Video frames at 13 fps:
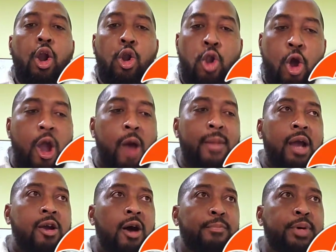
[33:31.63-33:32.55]
Look up
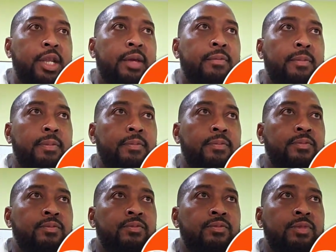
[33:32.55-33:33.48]
that company,
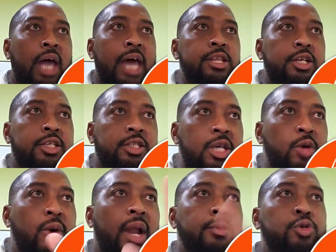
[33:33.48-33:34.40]
and you'll
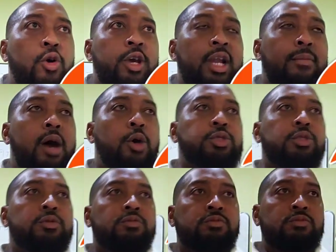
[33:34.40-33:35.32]
see what I'm talking
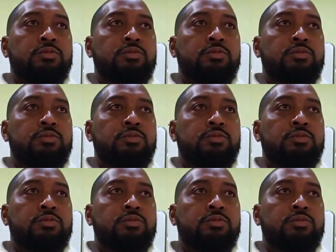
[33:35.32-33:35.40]
about.